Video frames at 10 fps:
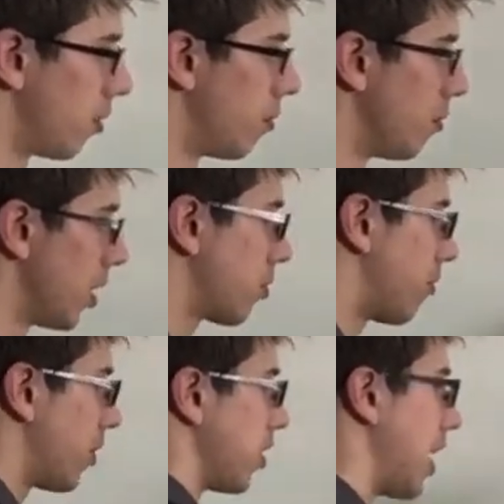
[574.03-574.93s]
Let's
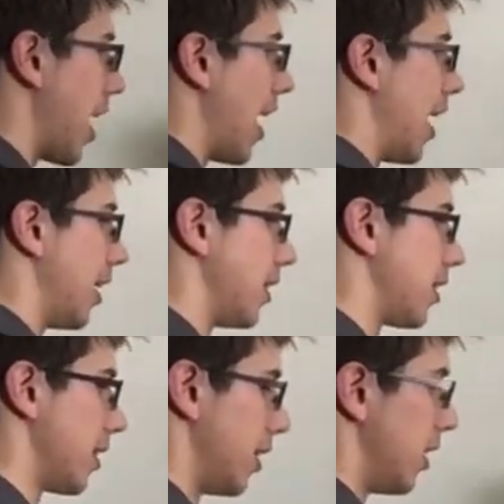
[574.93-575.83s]
refer to that
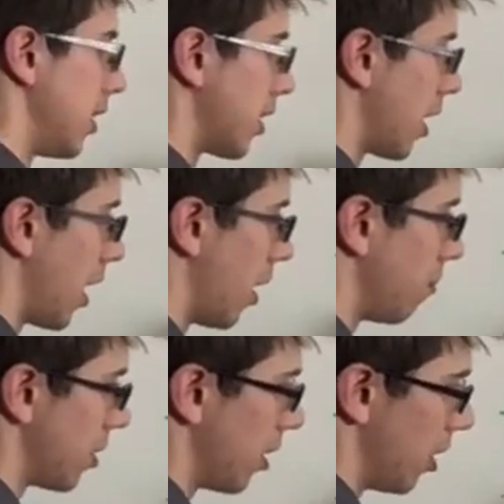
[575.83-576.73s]
as
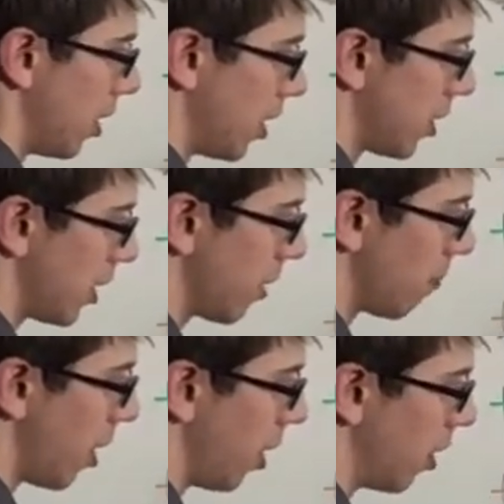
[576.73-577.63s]
times
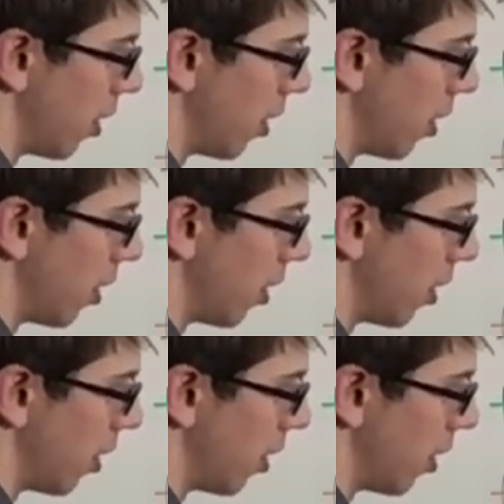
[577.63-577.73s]
sigma